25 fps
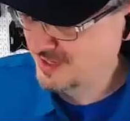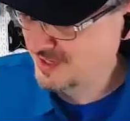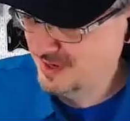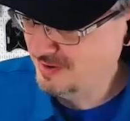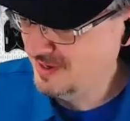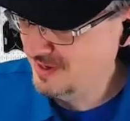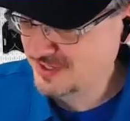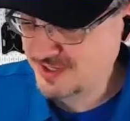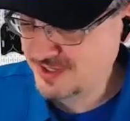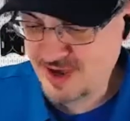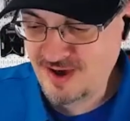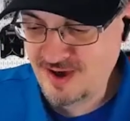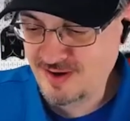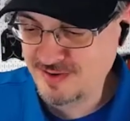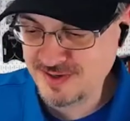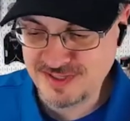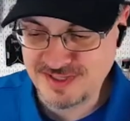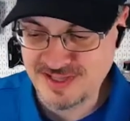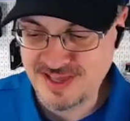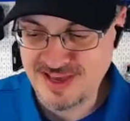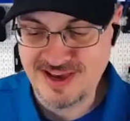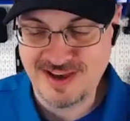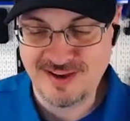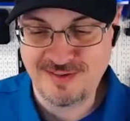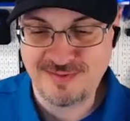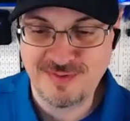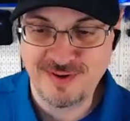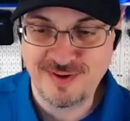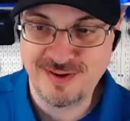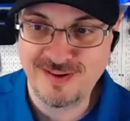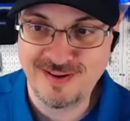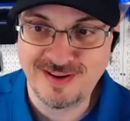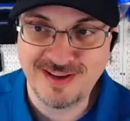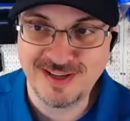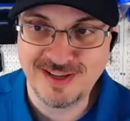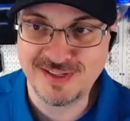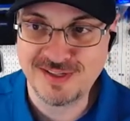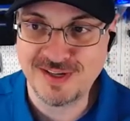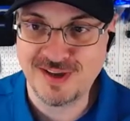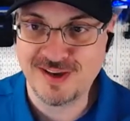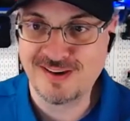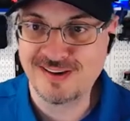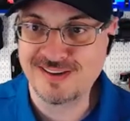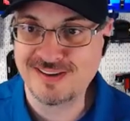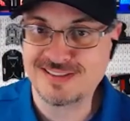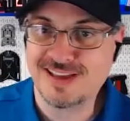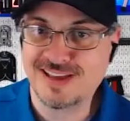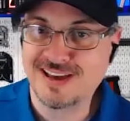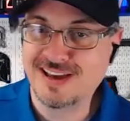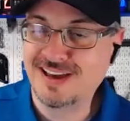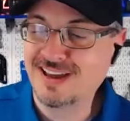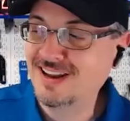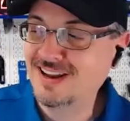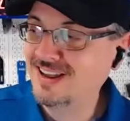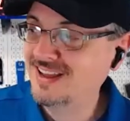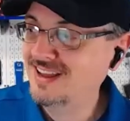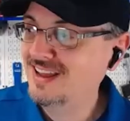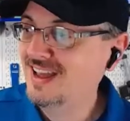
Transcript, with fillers: uh, it's always that, Frederick. It's always that.